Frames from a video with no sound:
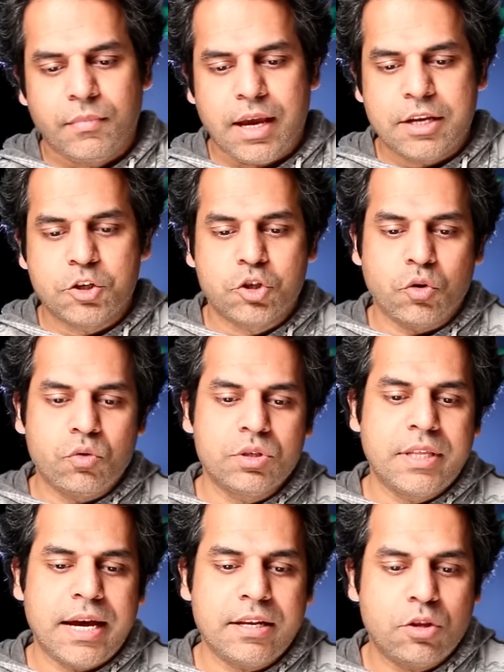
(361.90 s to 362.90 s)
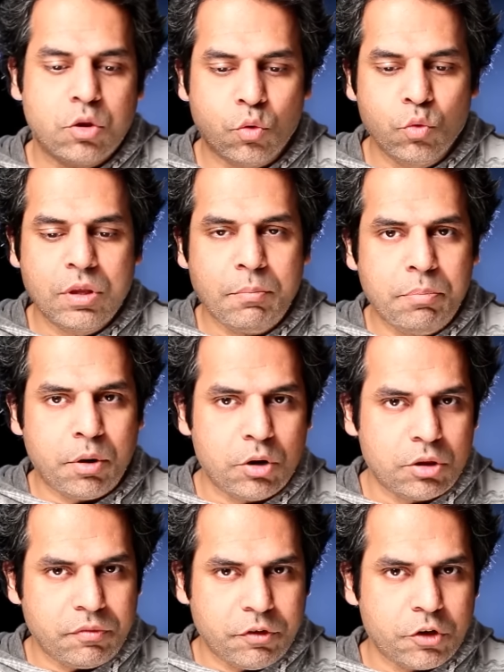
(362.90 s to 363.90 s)
And shows that through the
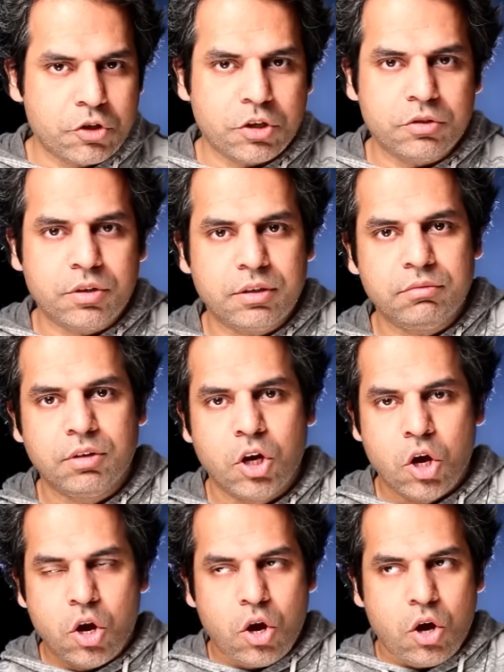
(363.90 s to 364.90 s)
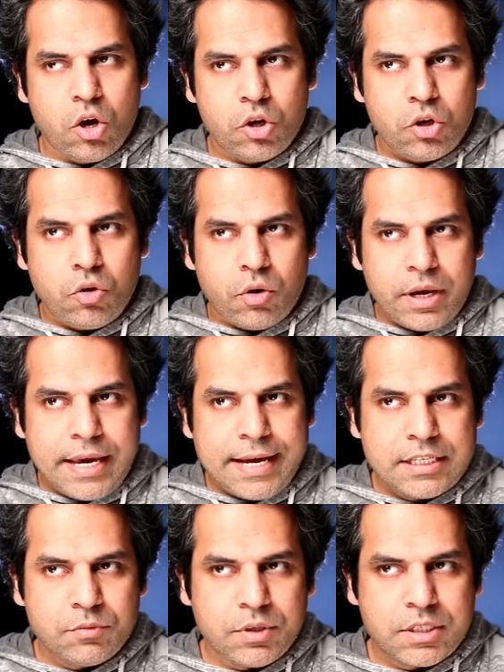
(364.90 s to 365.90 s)
birth of your children, your
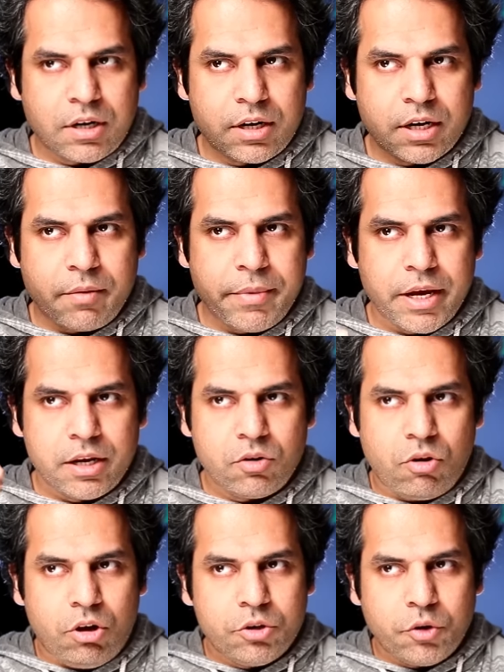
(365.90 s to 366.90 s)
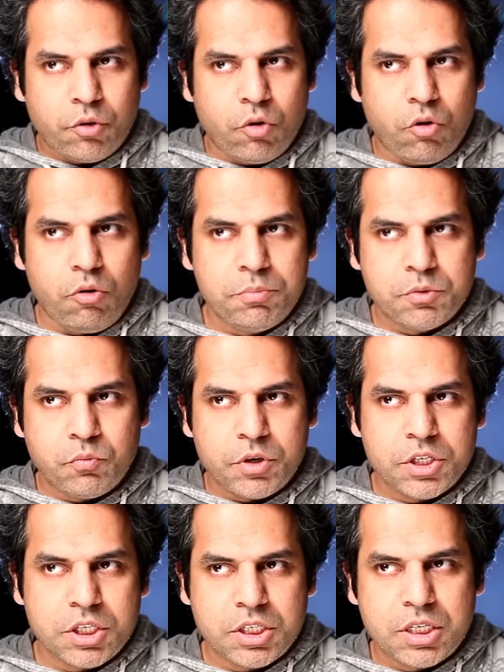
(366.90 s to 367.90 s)
gains will start coming in, all your hopes,
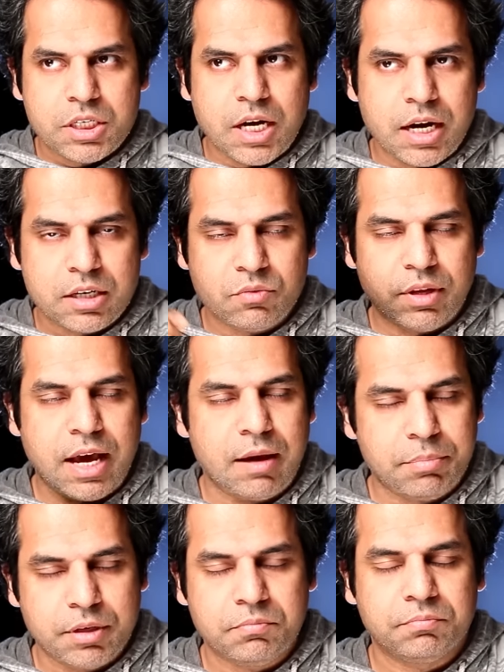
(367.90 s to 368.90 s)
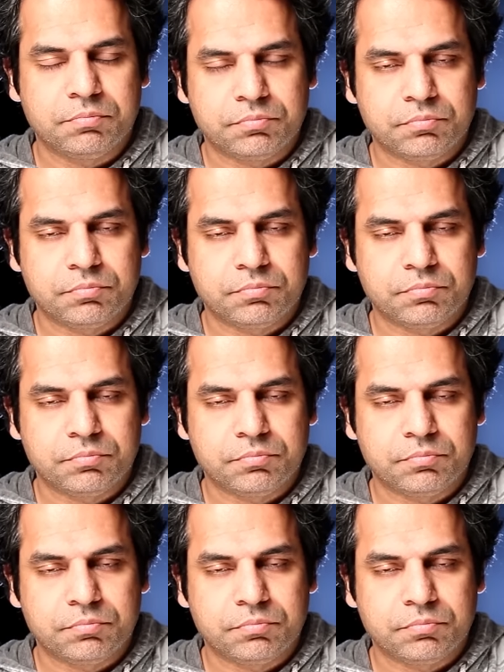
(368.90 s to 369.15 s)
wishes, desires will happen.